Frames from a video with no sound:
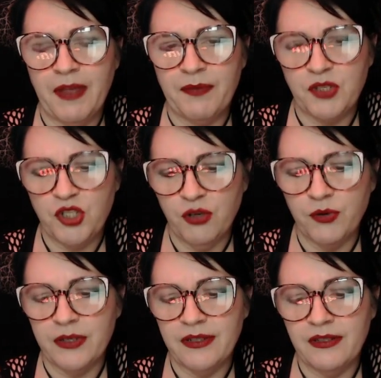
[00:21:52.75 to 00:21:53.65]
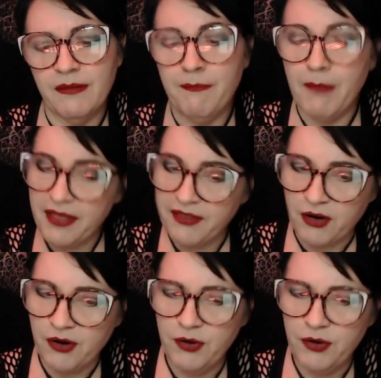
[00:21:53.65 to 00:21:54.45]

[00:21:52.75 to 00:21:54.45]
that the children's mother,